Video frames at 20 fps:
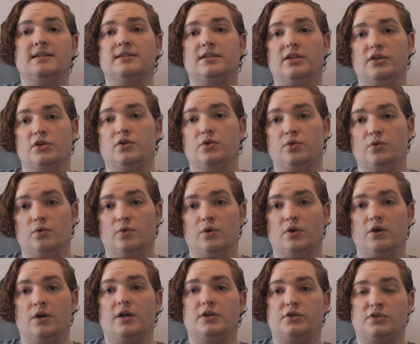to do
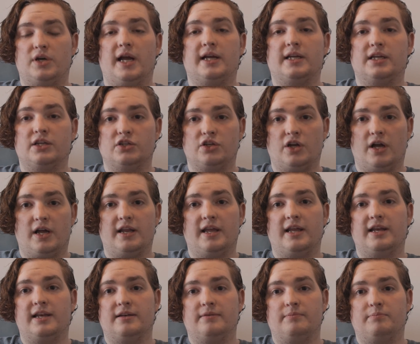a tracking shot
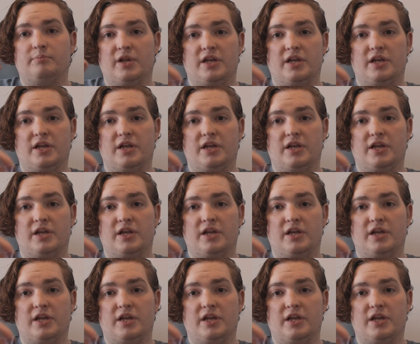and